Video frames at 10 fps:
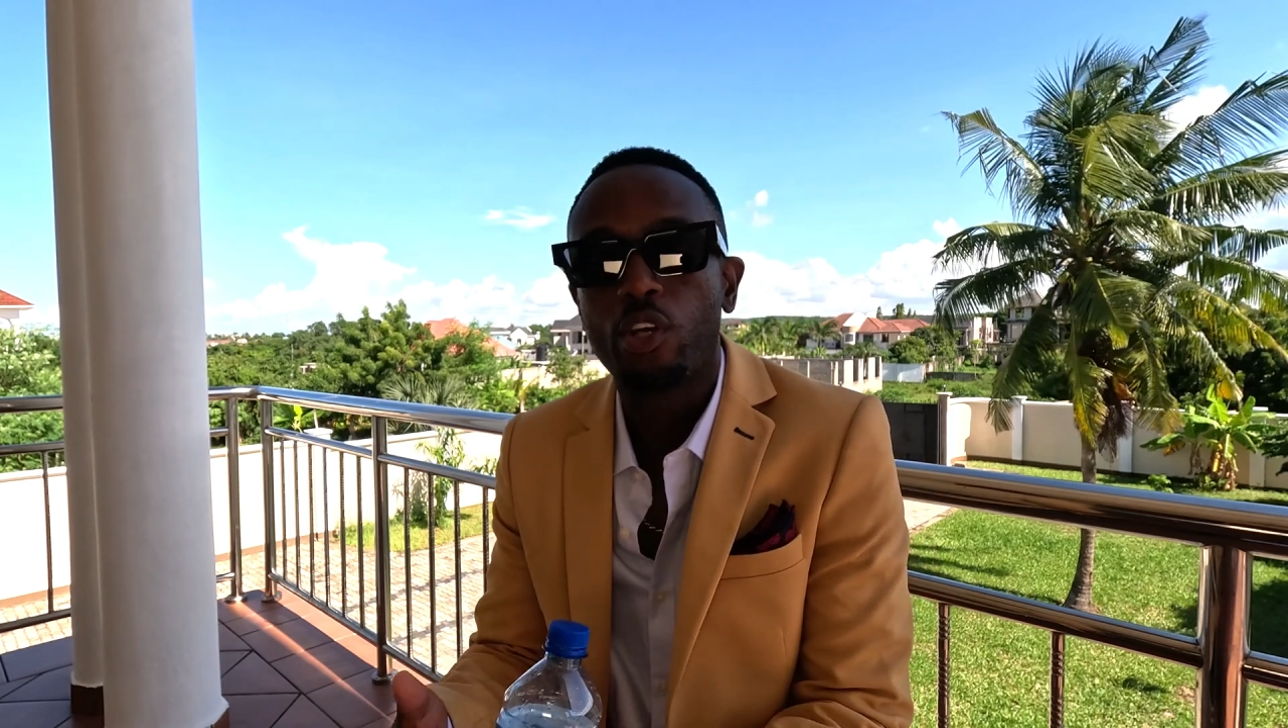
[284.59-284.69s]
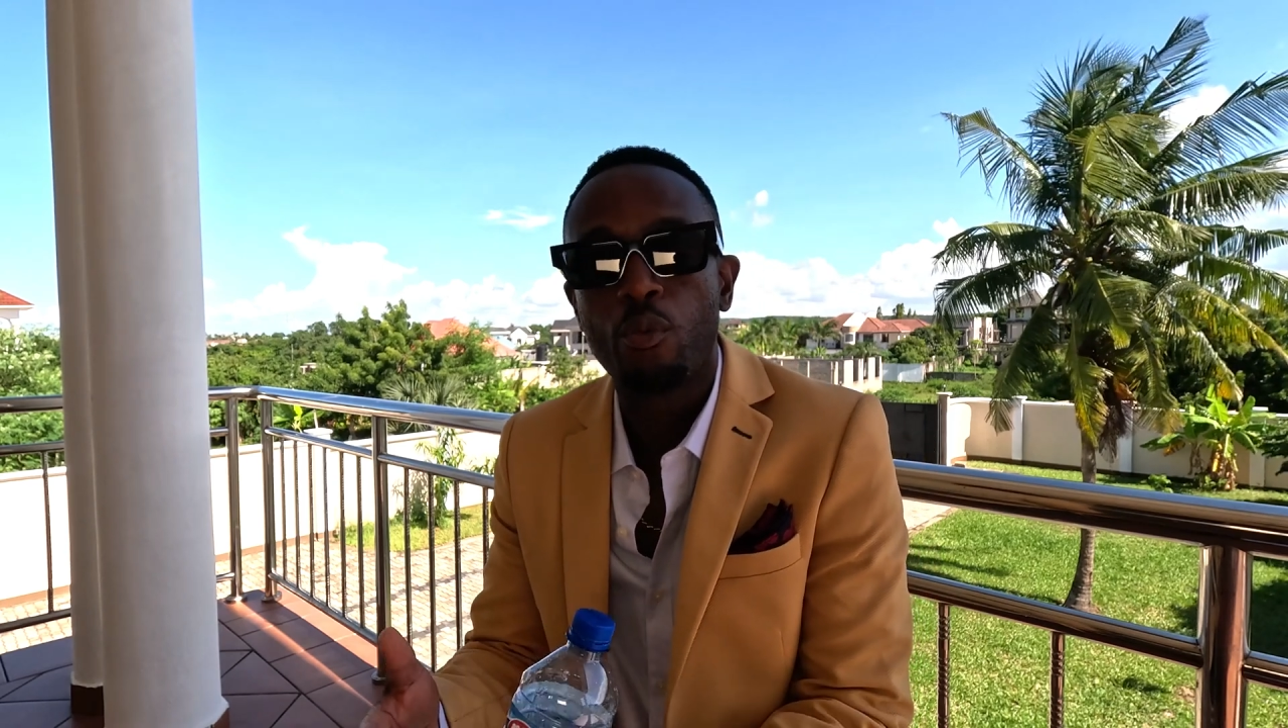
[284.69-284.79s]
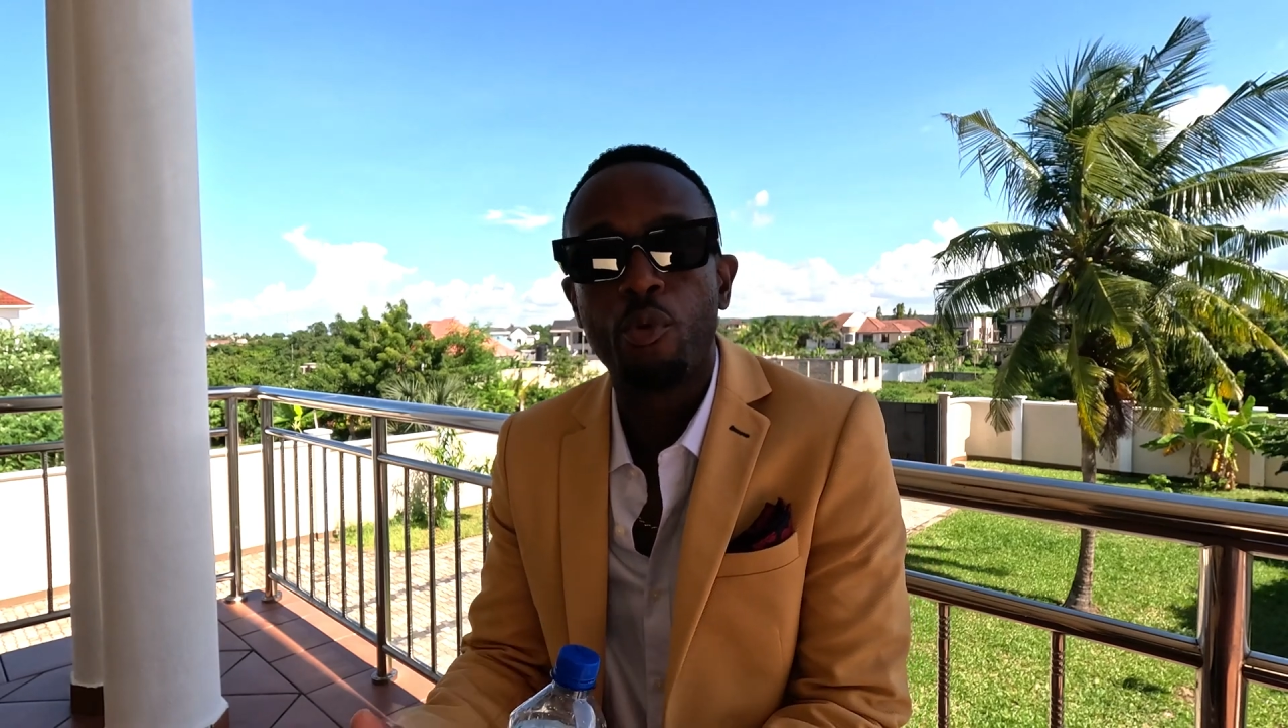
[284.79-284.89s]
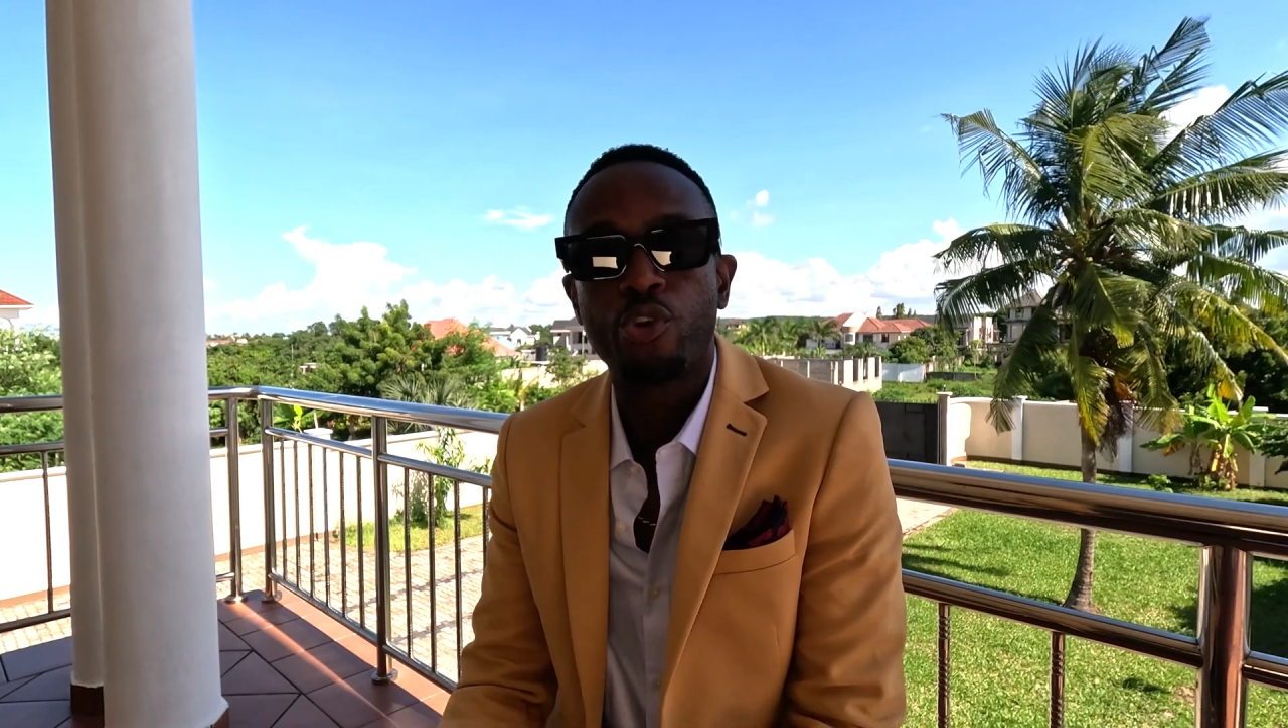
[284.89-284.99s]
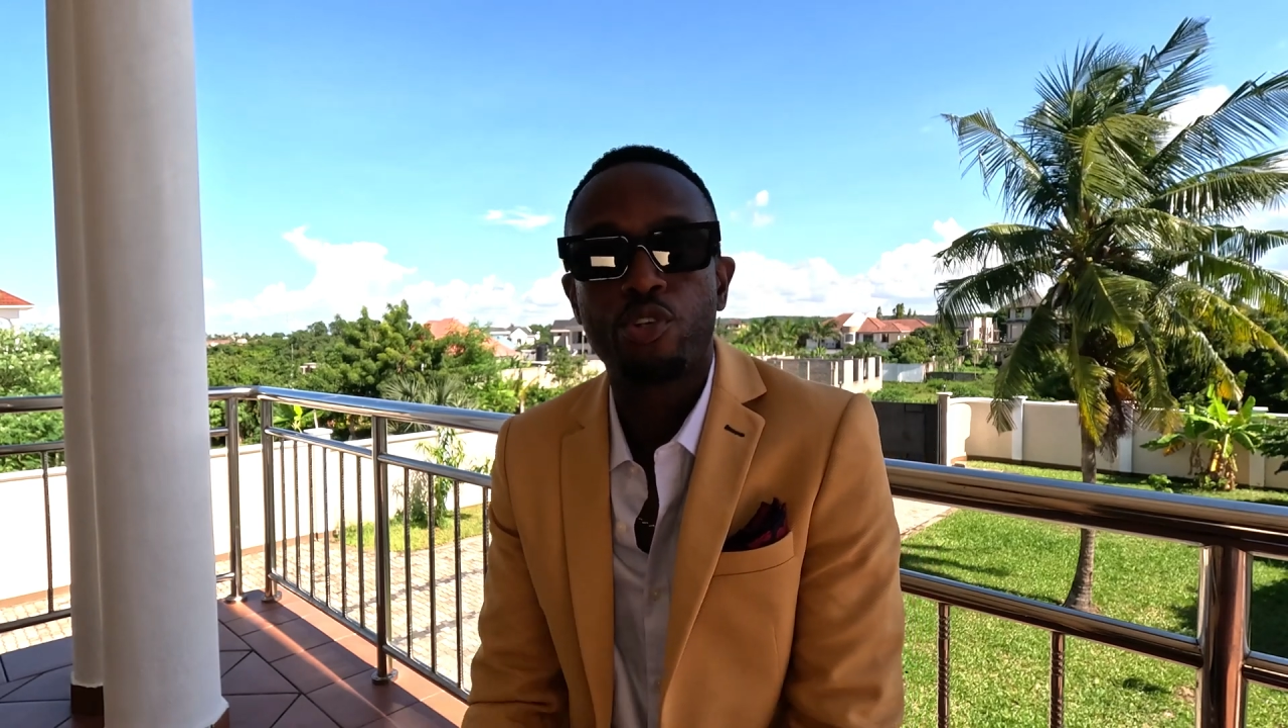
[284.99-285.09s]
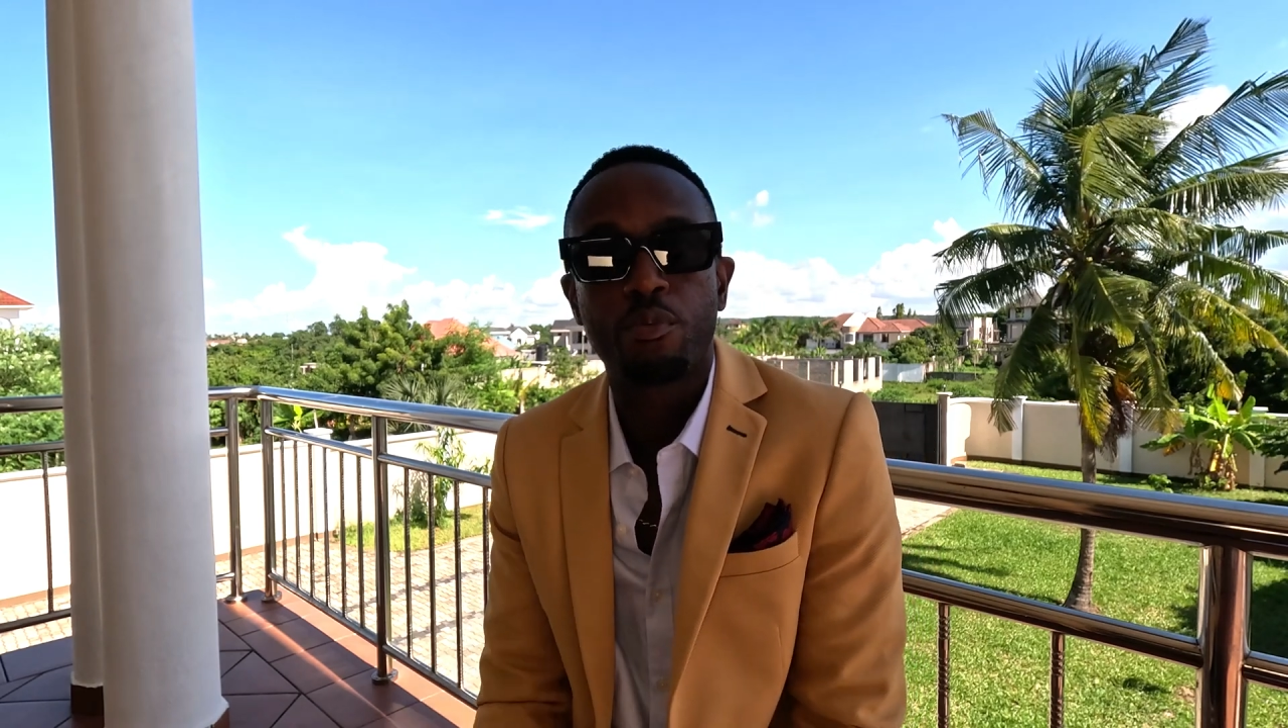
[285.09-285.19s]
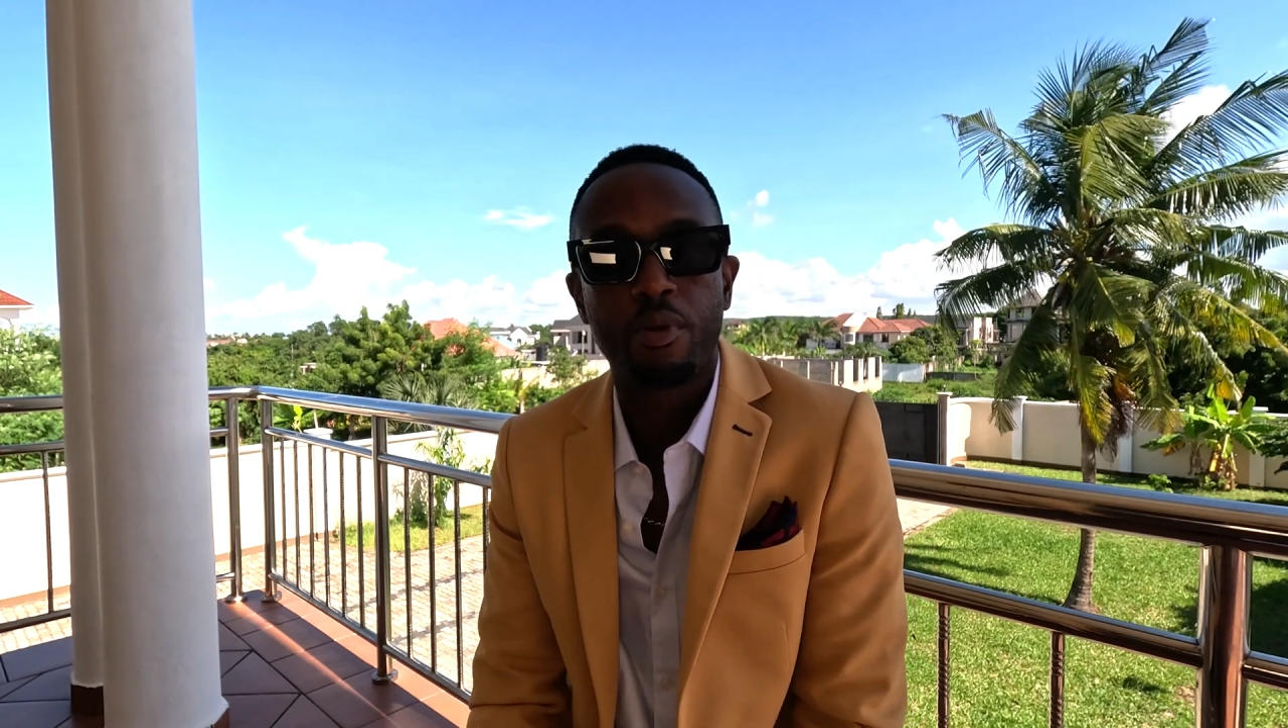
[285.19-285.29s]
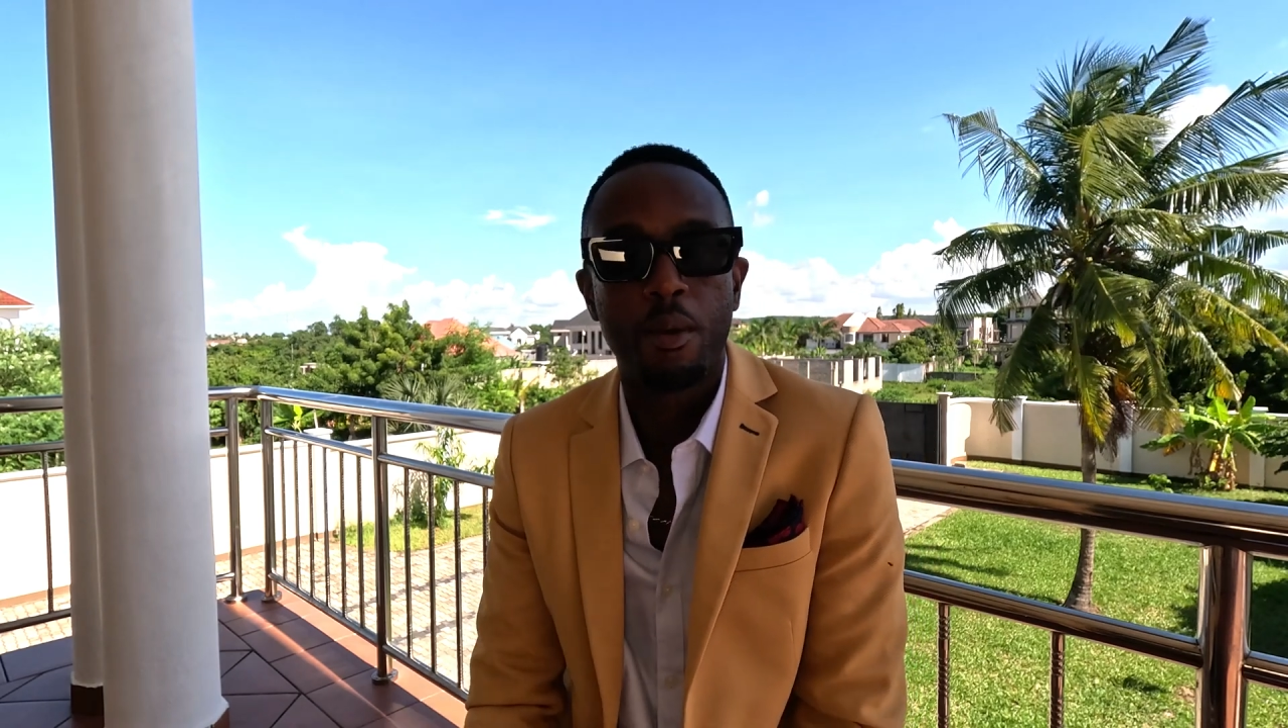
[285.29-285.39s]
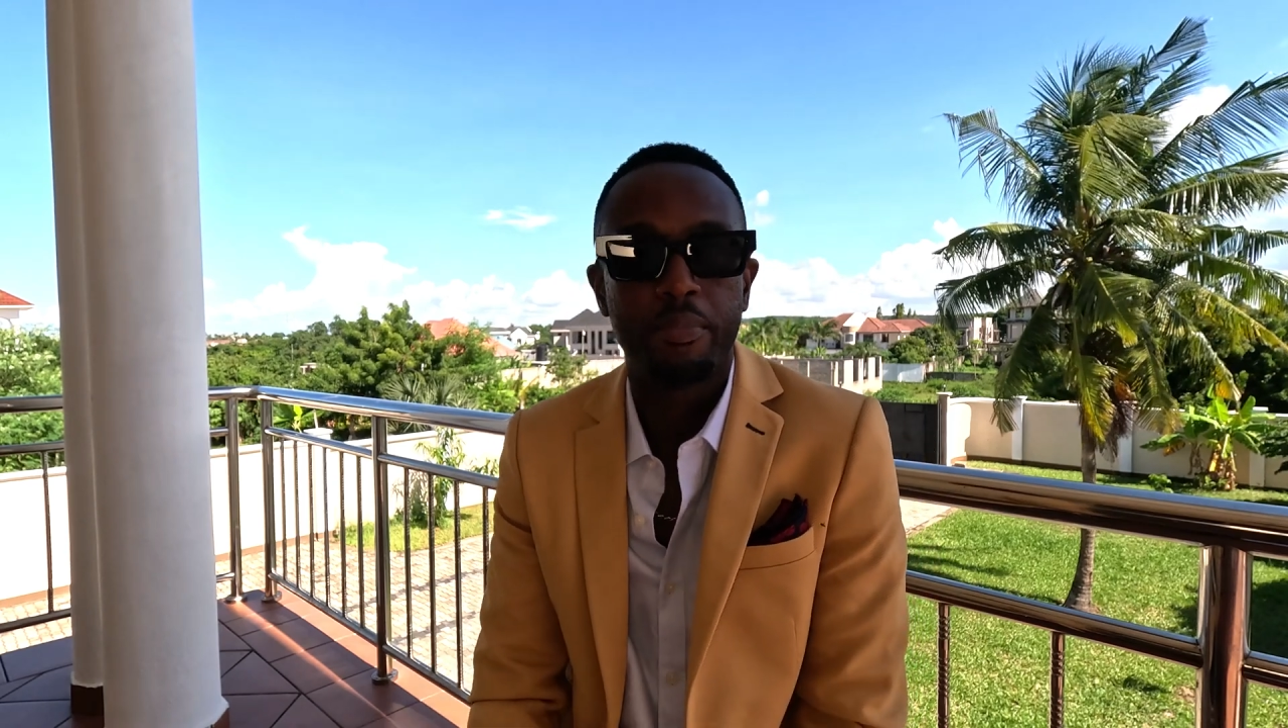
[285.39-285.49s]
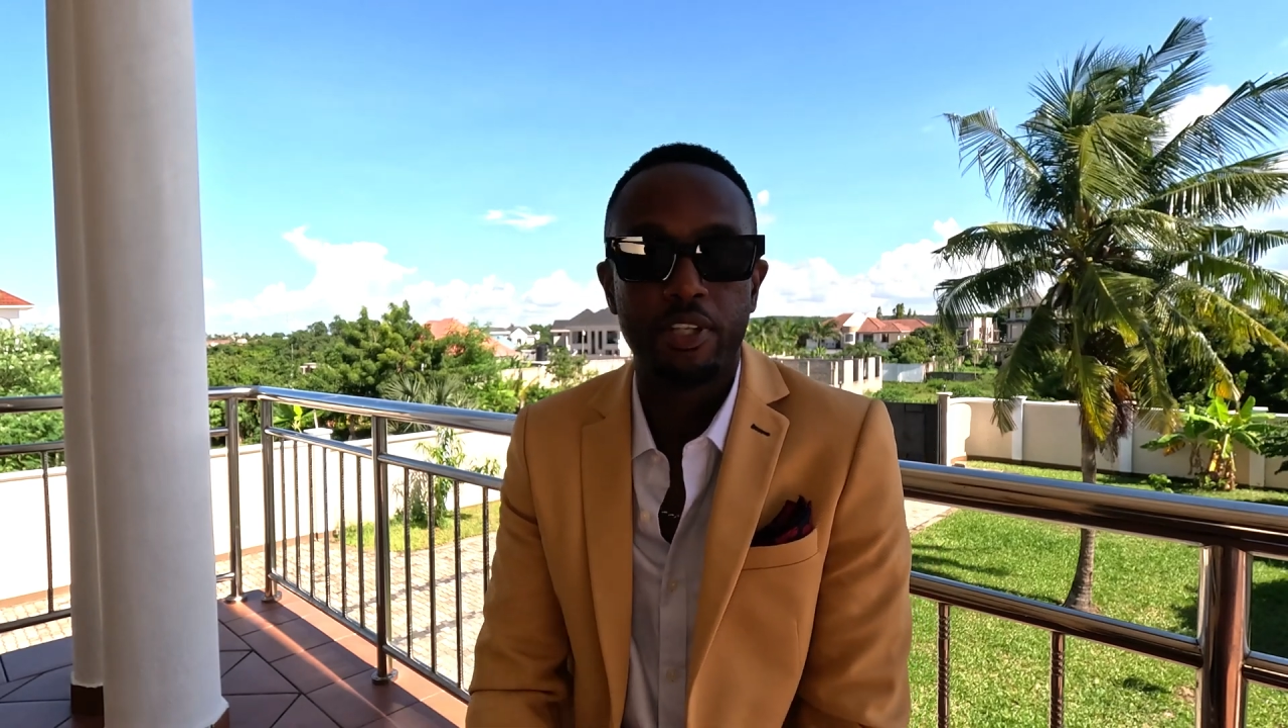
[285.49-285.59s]
commercial
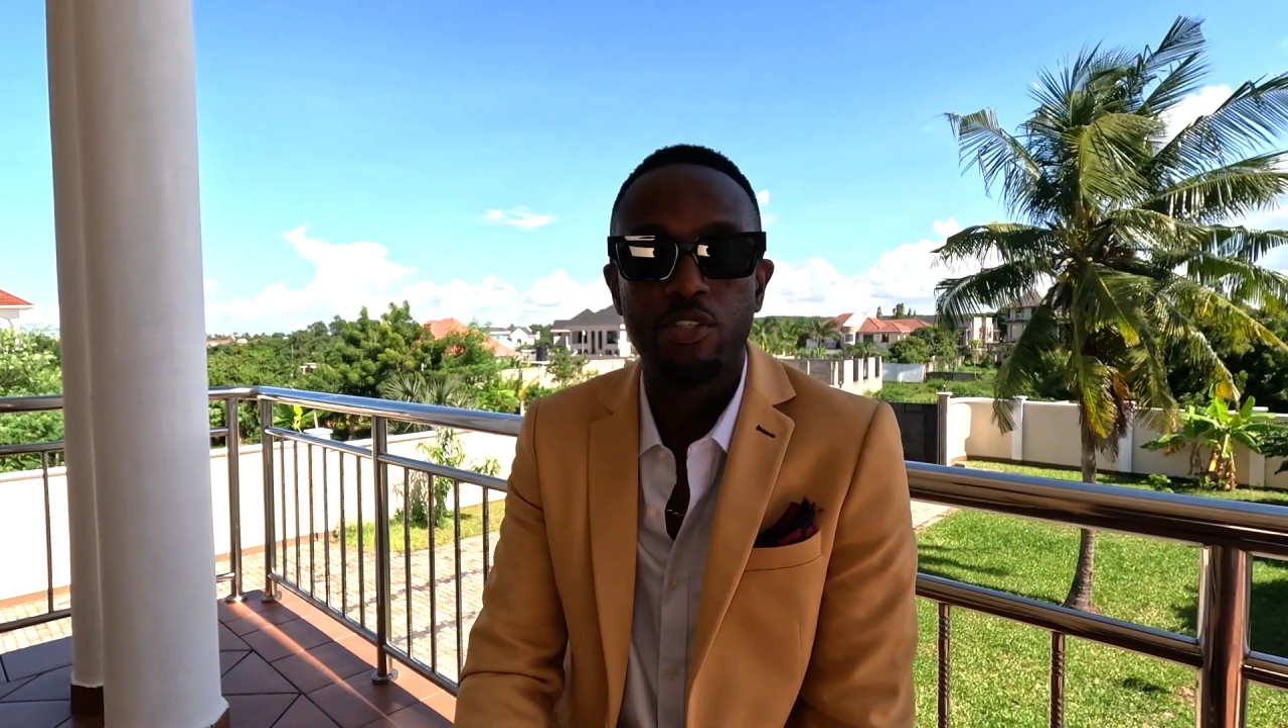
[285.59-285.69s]
property,